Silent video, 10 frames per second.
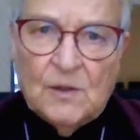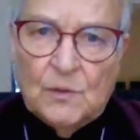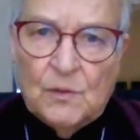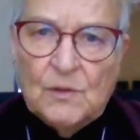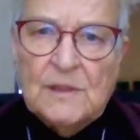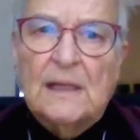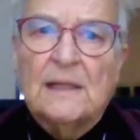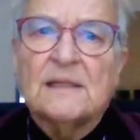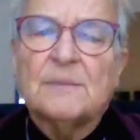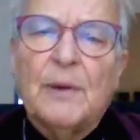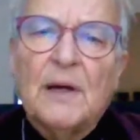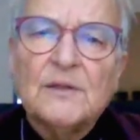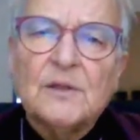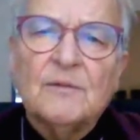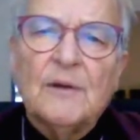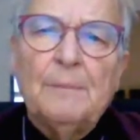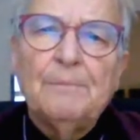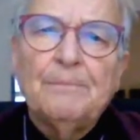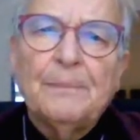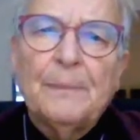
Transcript: so to say. It's part of a